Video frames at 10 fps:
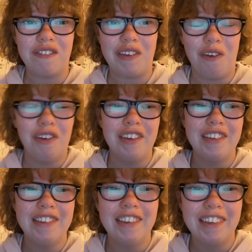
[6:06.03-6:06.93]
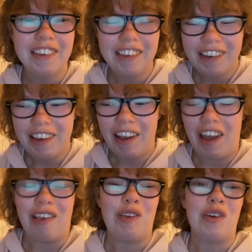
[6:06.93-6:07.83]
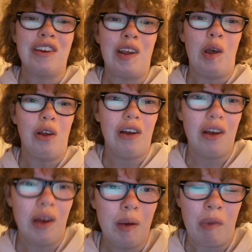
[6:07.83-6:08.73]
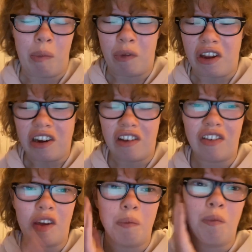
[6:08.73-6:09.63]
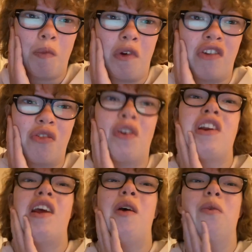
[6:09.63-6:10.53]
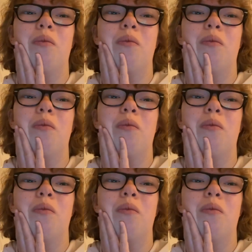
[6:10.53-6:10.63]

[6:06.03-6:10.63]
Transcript: feel. As you can tell, my brain is like mush right now